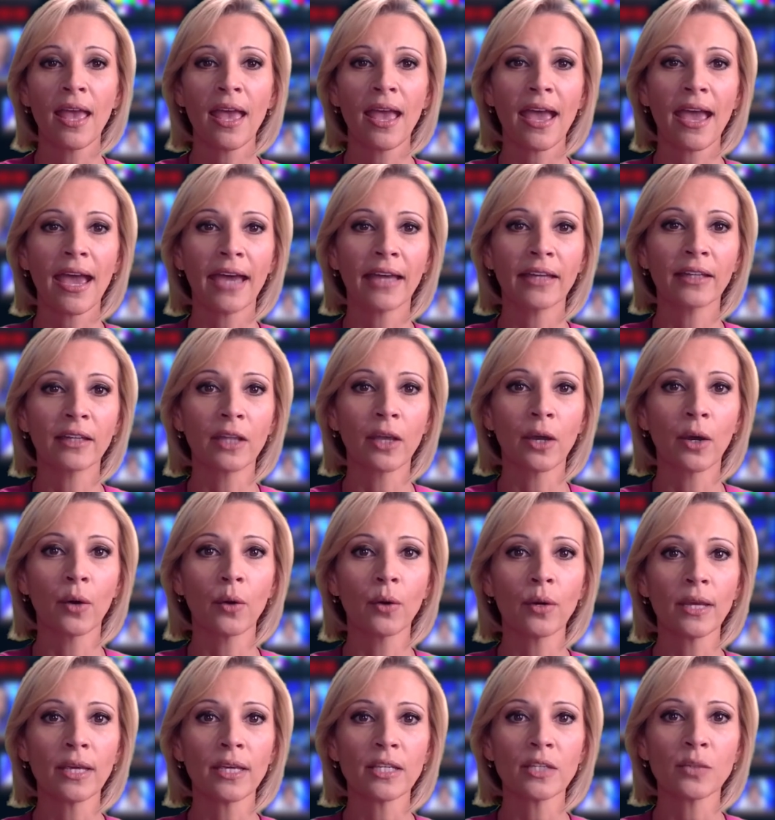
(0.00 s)
AdLoad
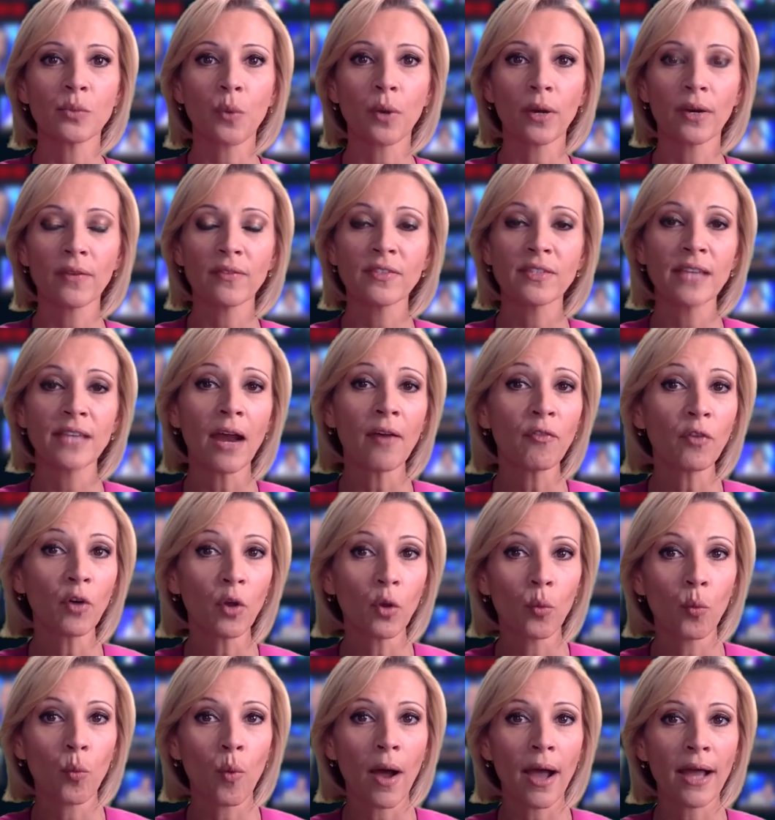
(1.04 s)
is one of
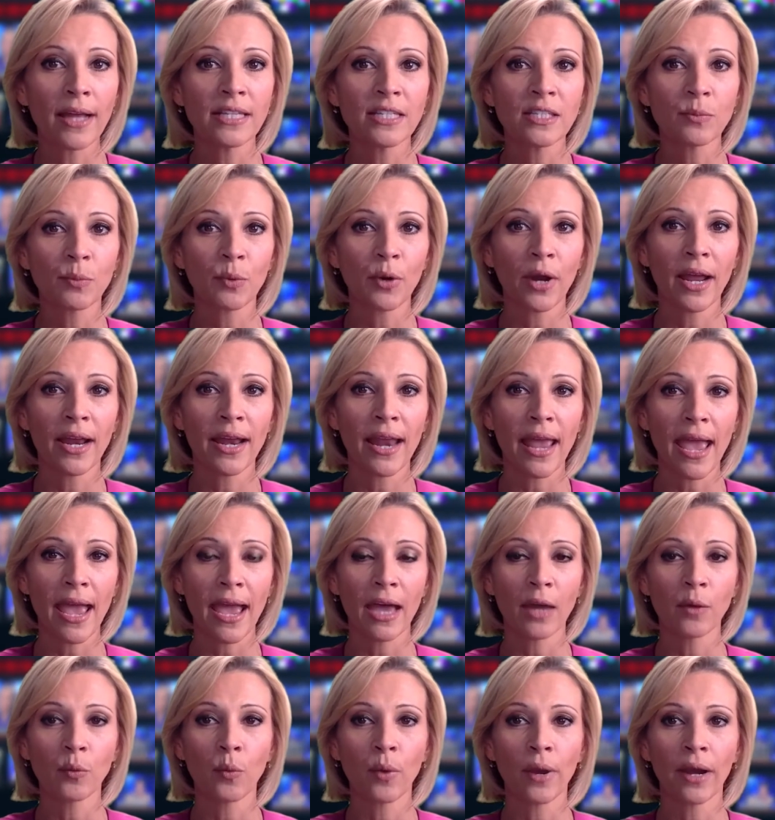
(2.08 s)
several widespread
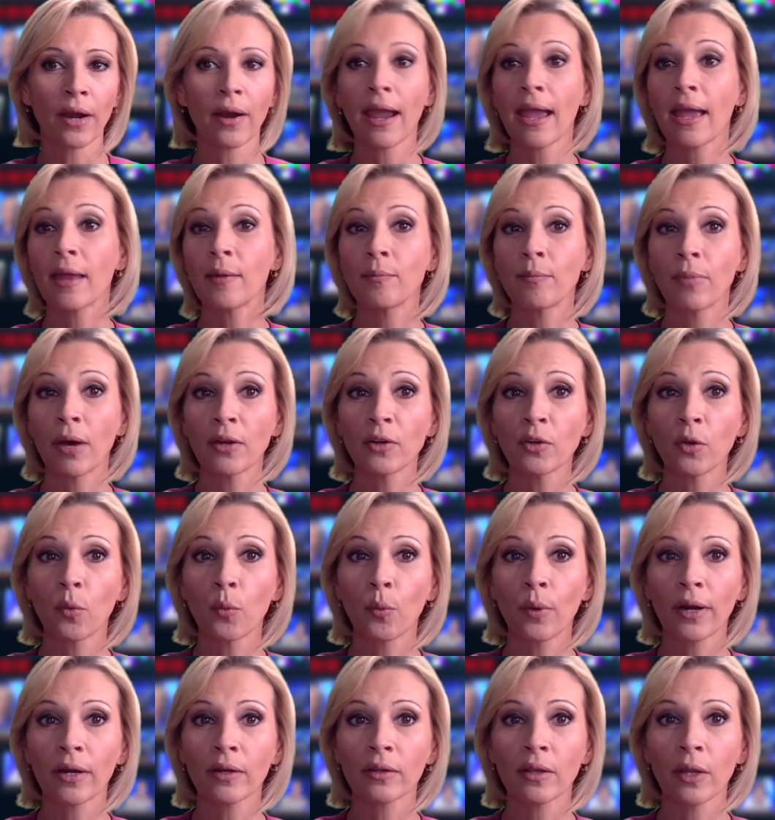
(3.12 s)
adware and
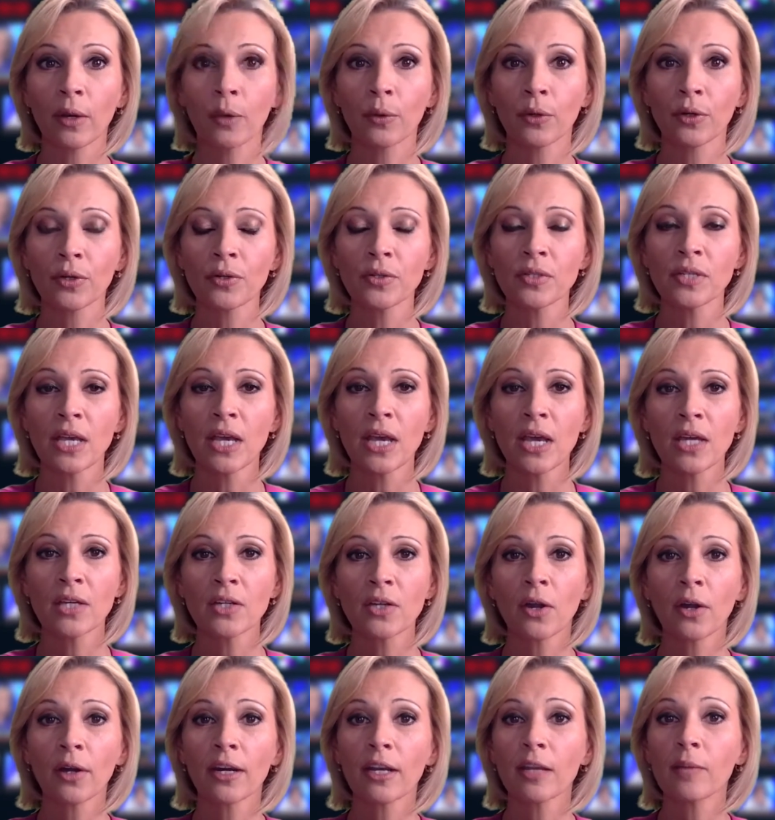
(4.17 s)
bundleware loaders
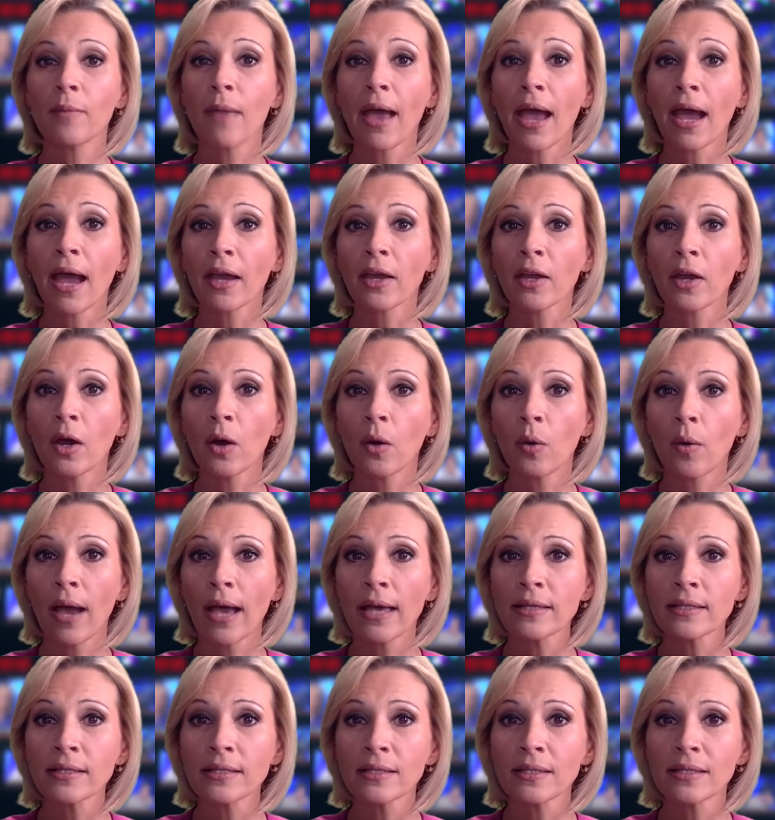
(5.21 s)
targeting Mac
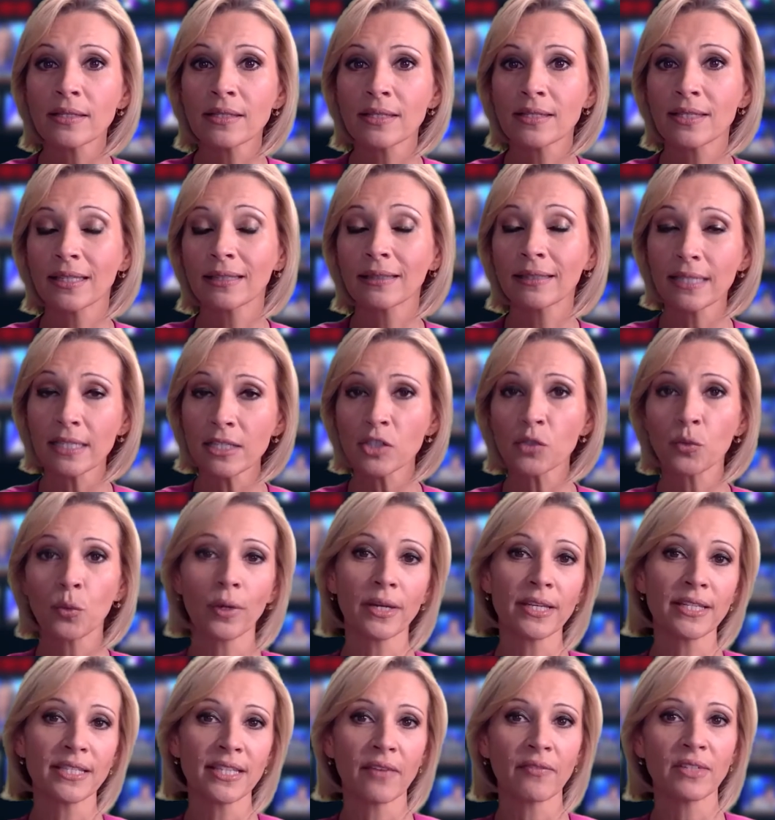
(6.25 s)
OS since at least
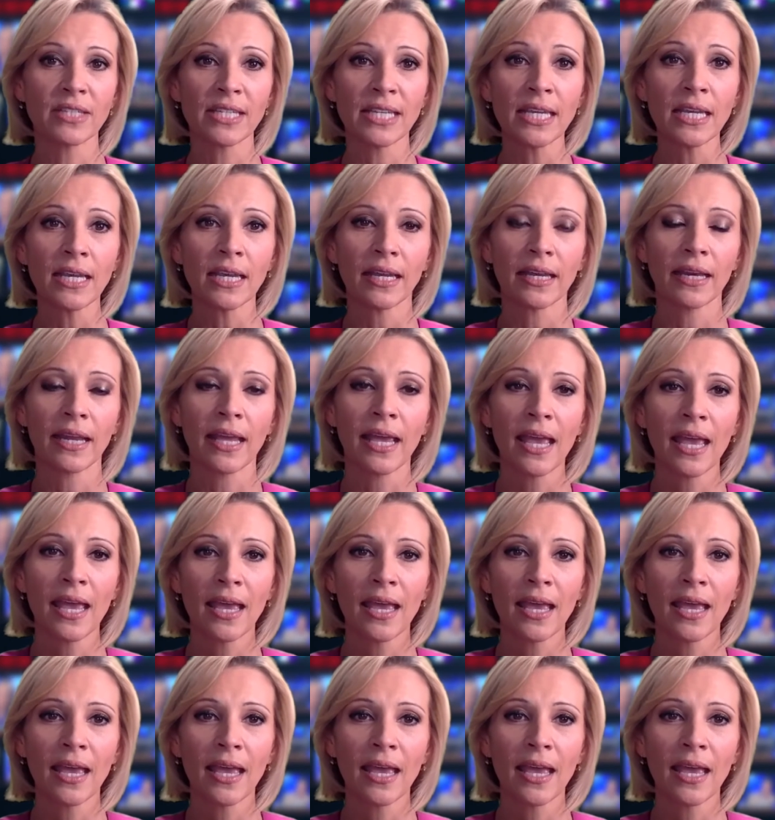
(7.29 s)
2017.